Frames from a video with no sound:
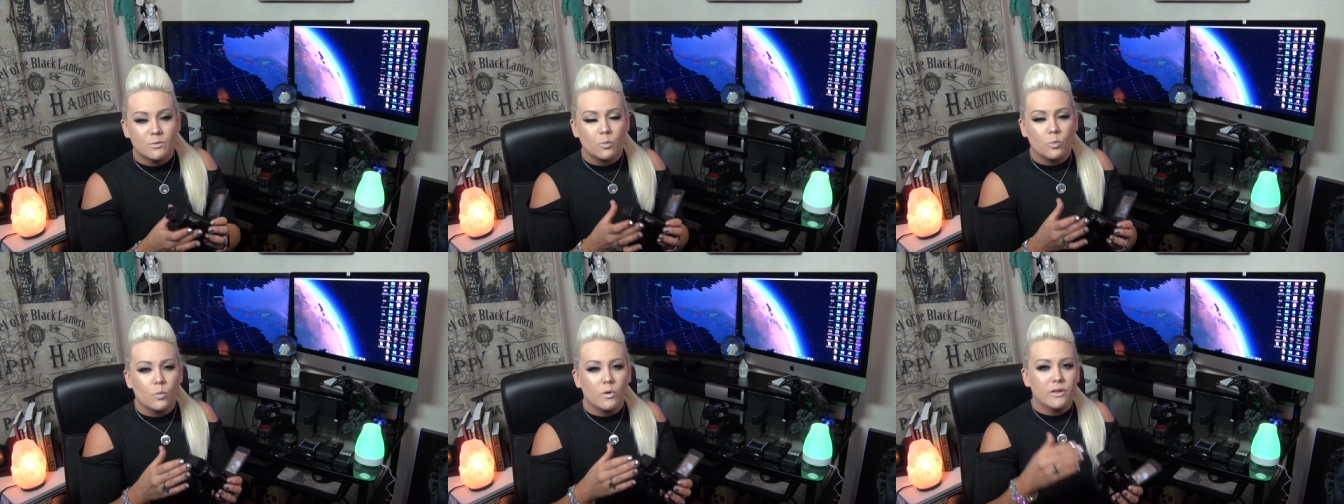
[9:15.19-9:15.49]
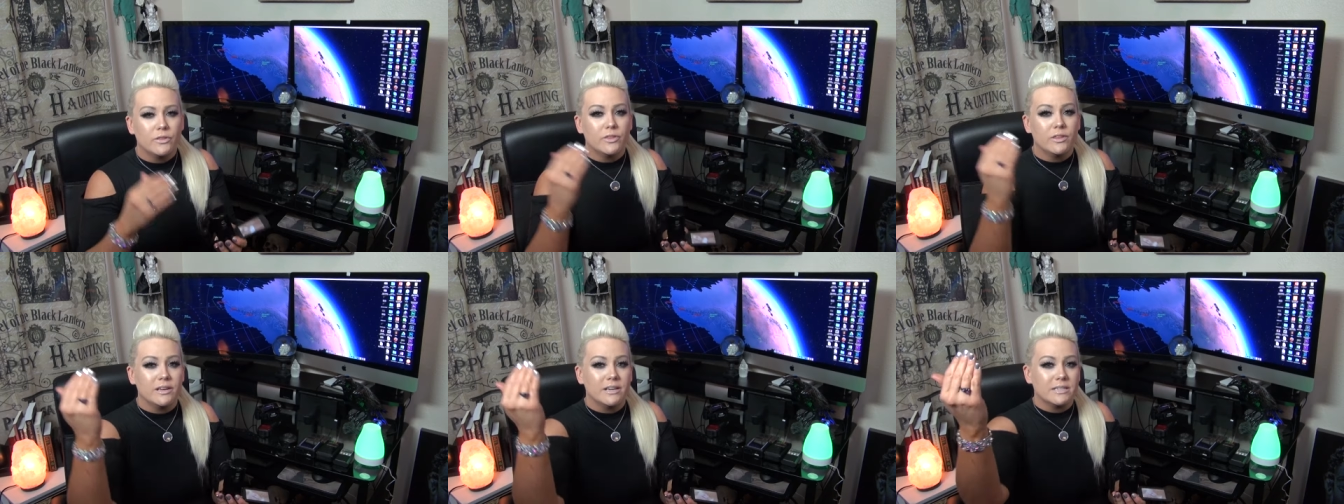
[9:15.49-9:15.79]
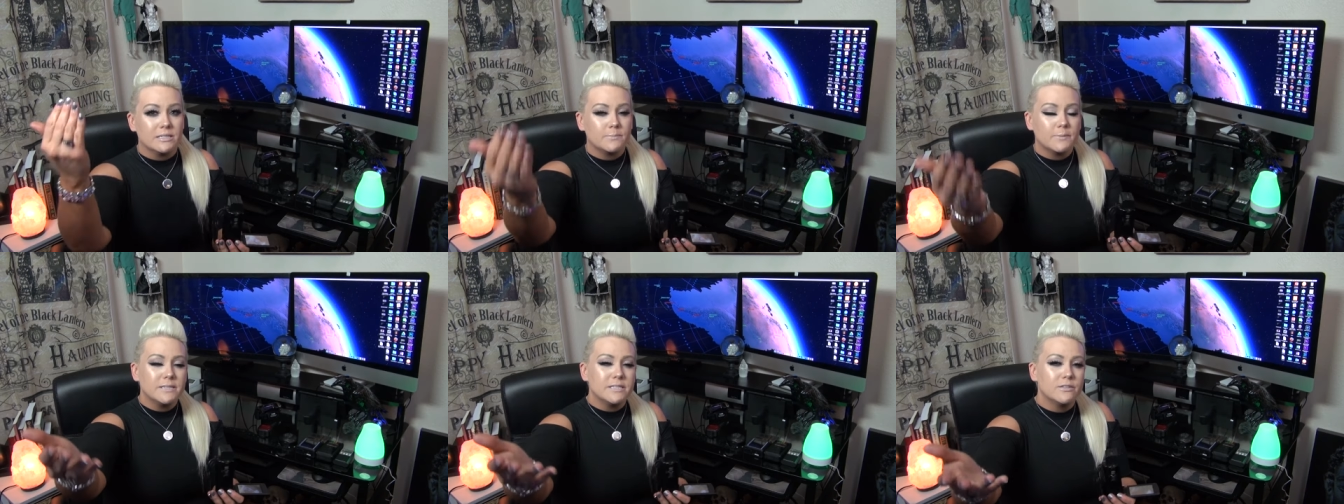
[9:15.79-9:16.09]
what the
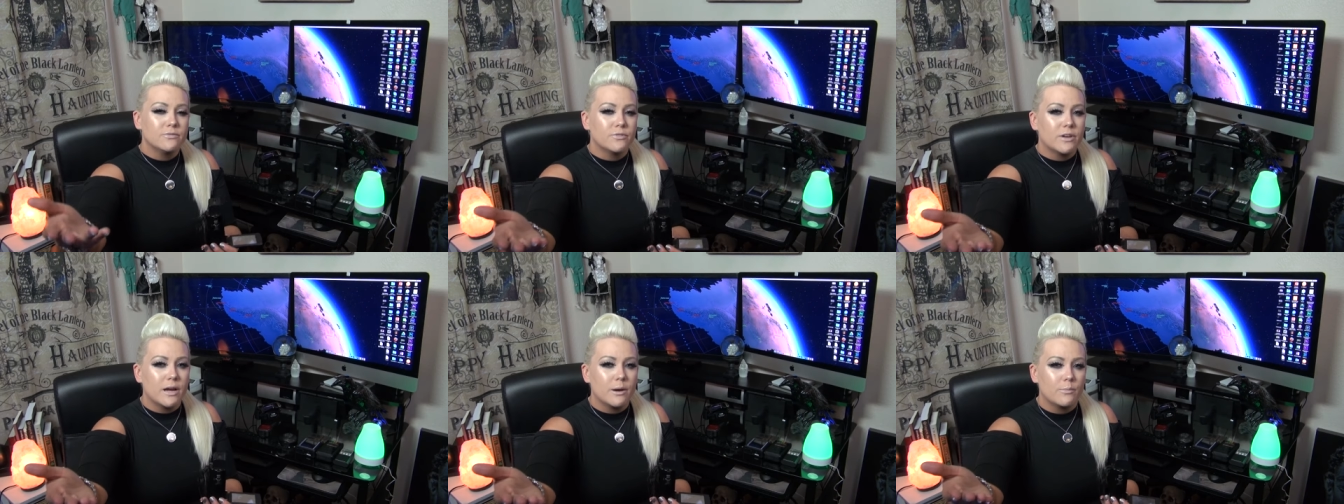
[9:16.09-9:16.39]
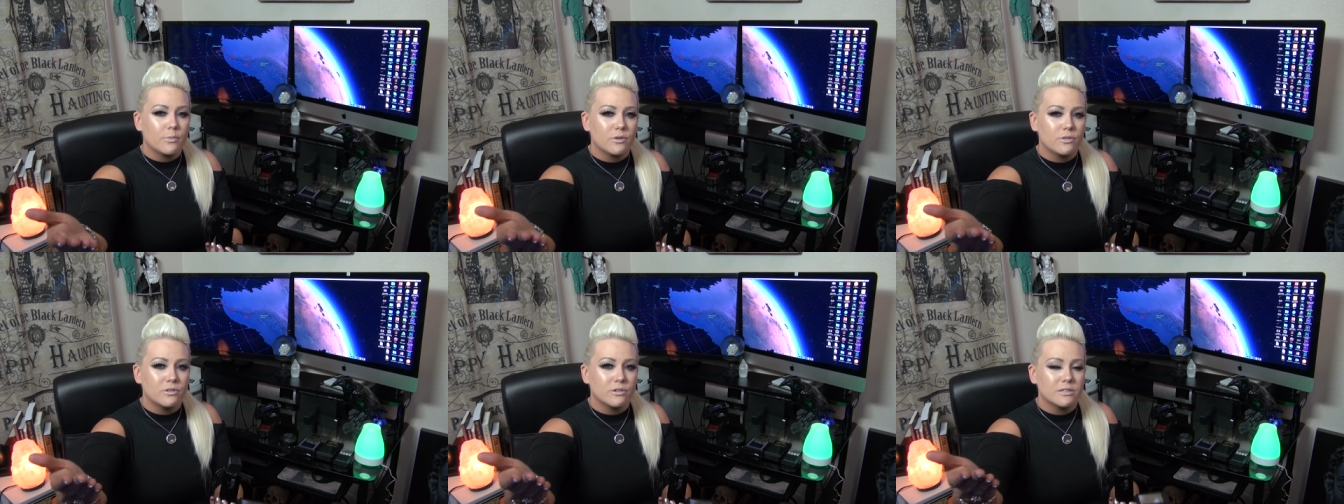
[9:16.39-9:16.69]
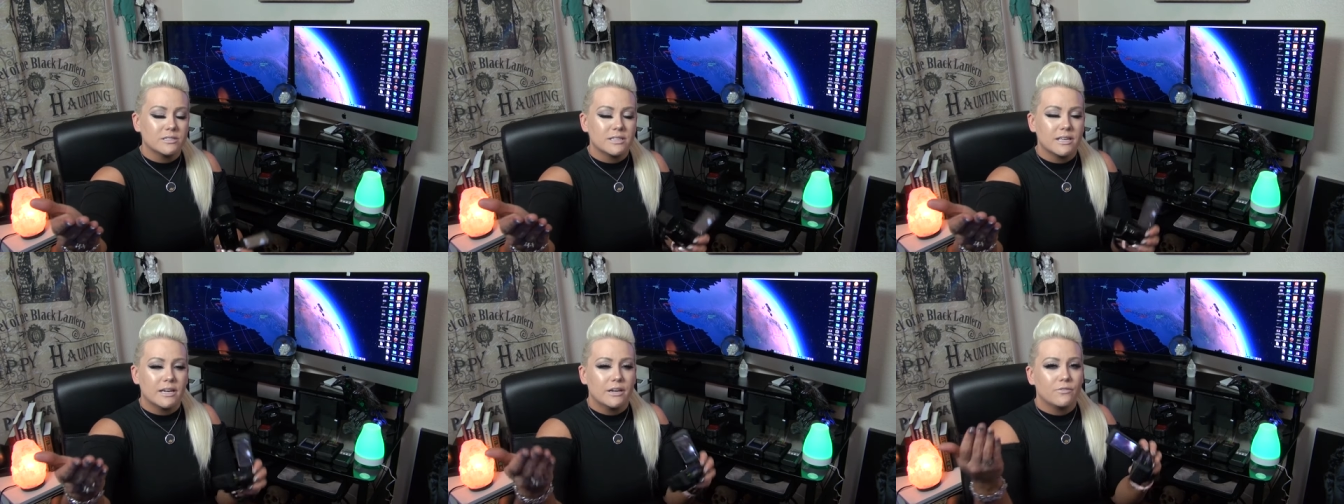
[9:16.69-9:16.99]
expensive camera
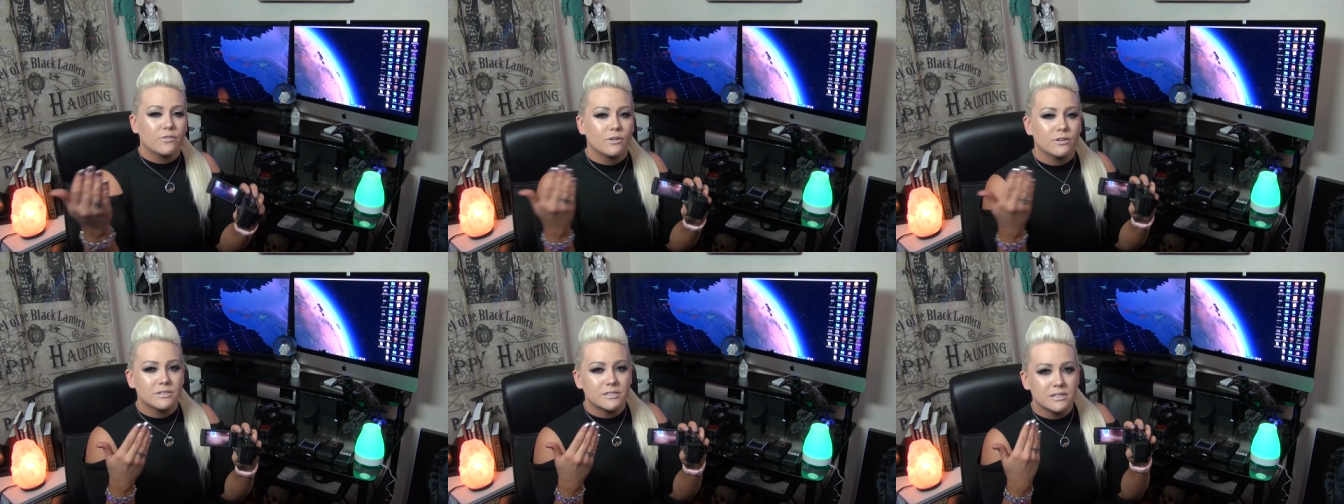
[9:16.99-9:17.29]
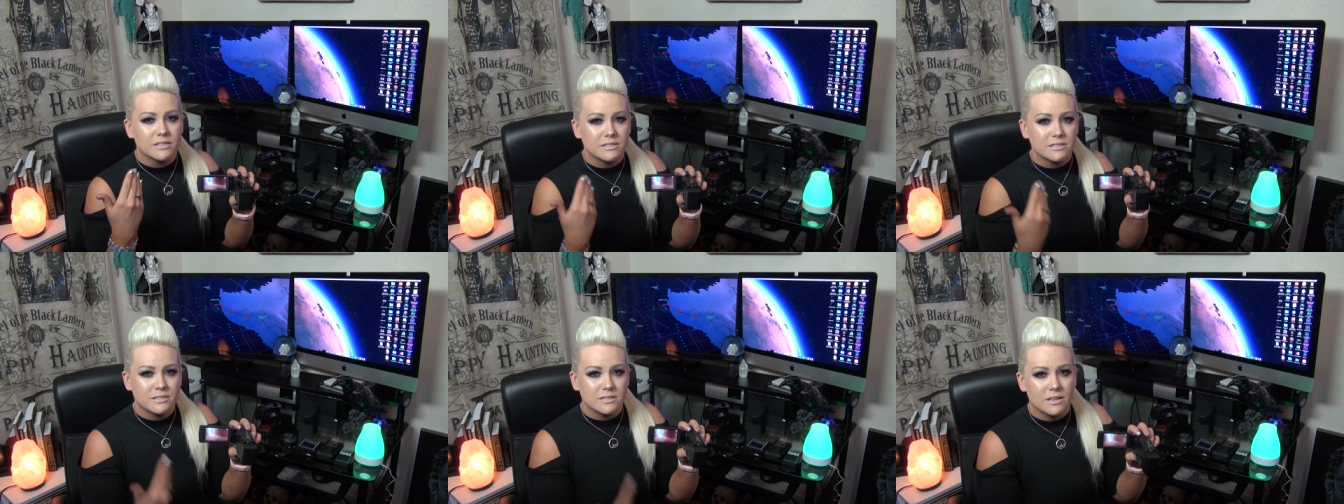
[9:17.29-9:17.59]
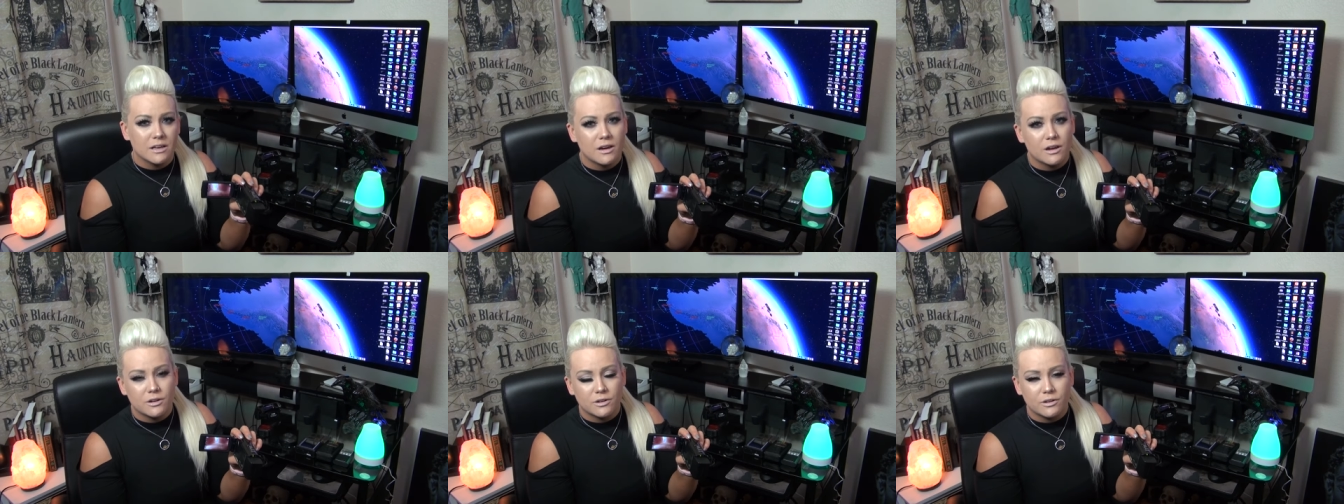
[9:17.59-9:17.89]
looks like versus the
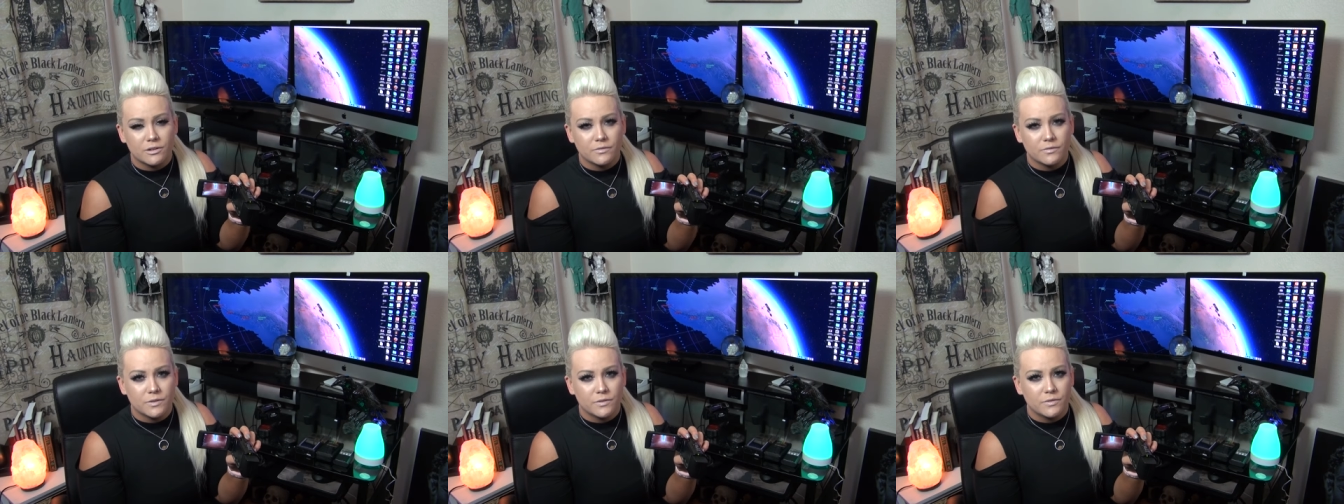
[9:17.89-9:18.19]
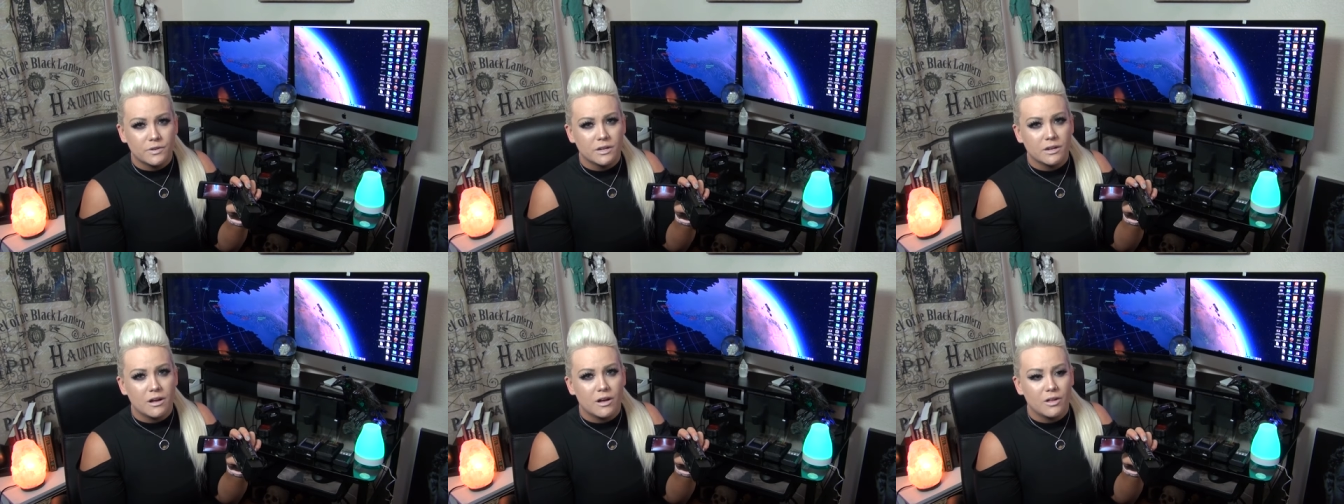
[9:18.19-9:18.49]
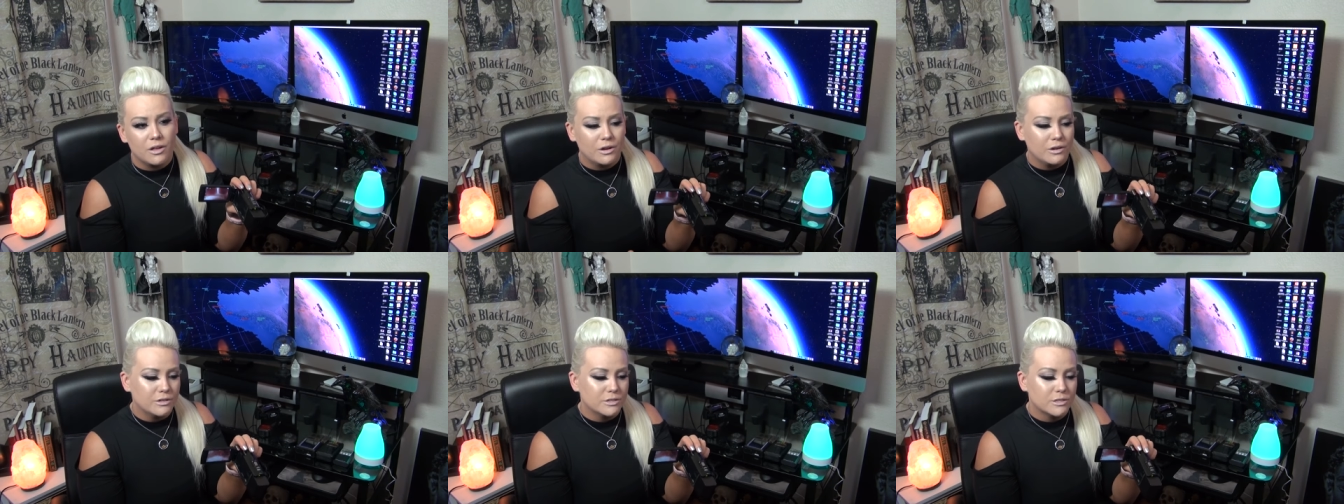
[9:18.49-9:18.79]
$150
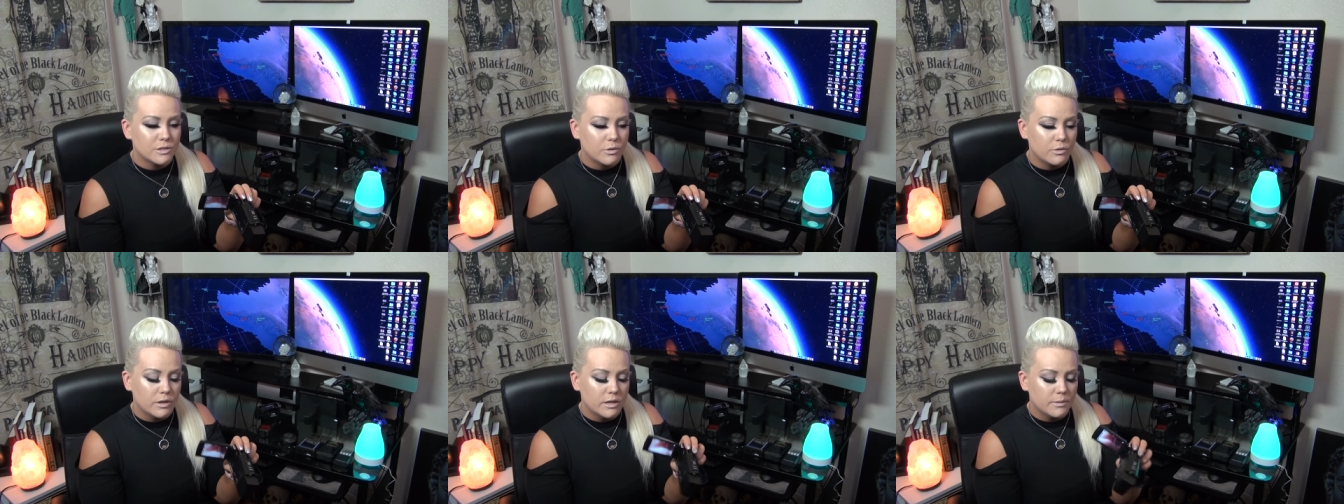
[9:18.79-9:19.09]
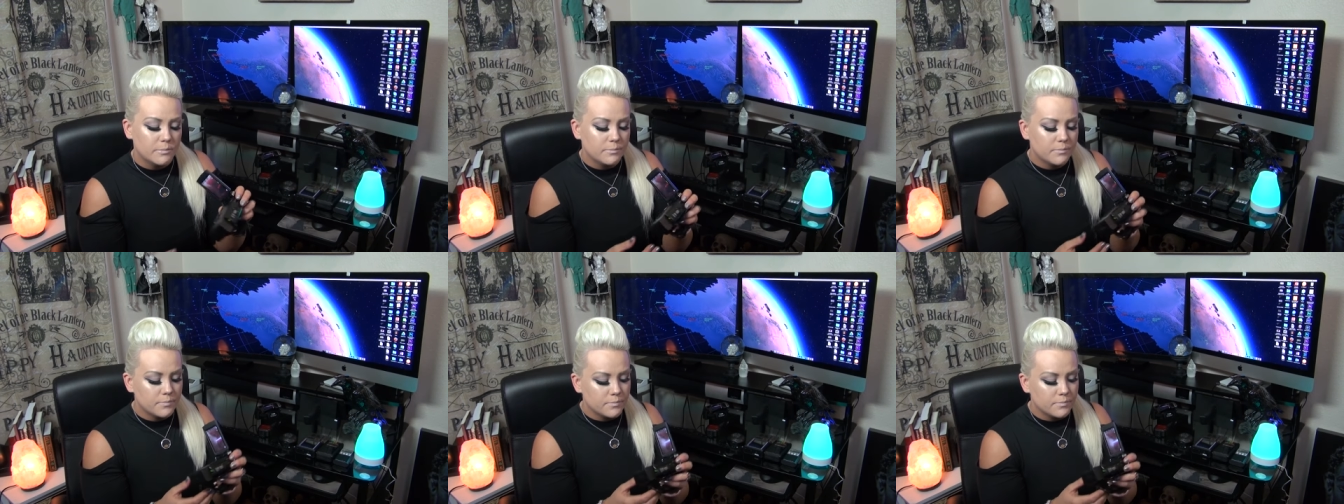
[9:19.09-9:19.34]
Sony.